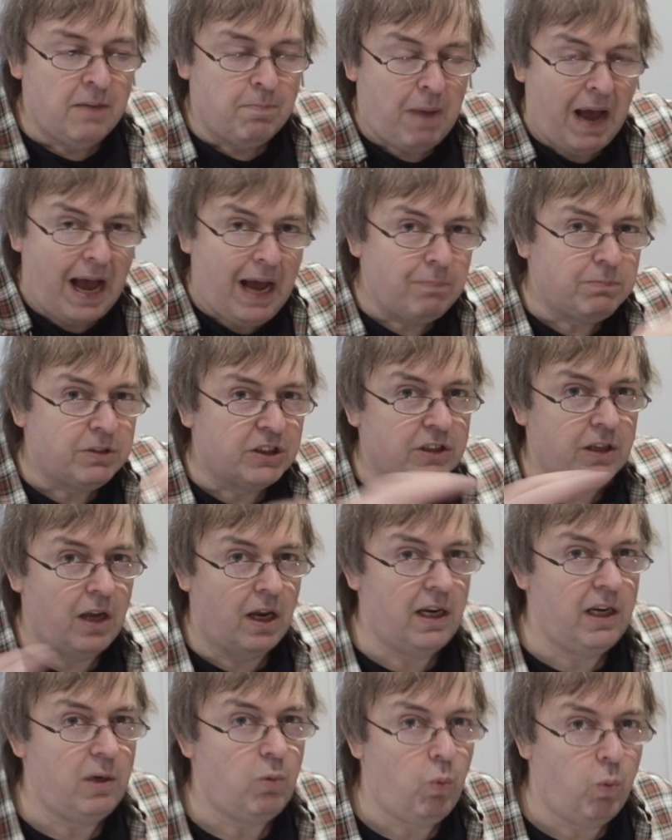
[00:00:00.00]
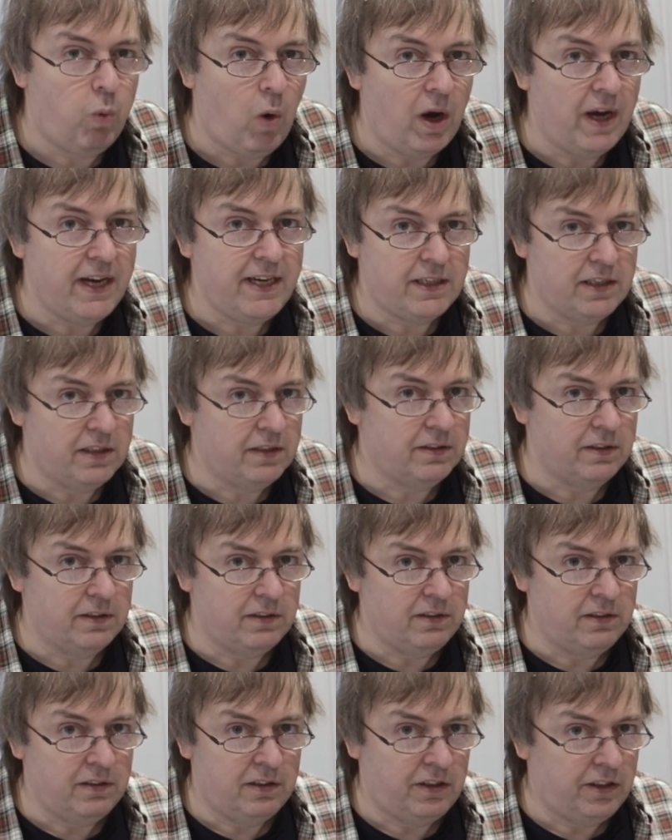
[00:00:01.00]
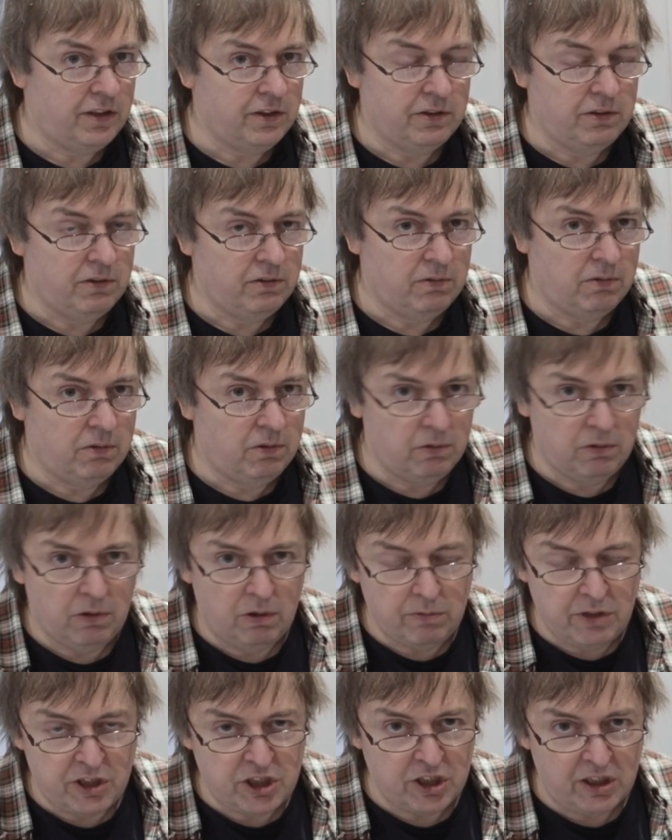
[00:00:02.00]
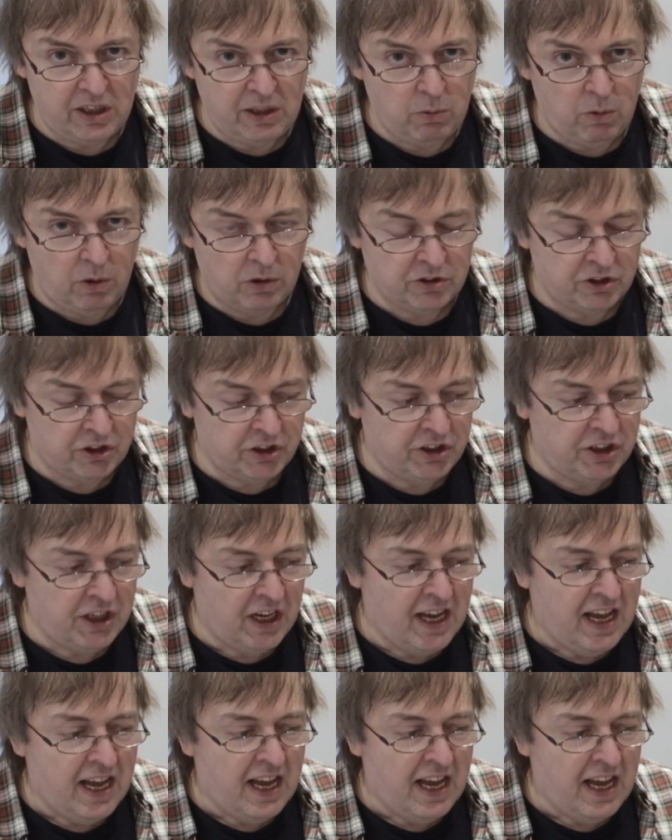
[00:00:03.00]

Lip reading: perhaps slightly wider than you originally wanted,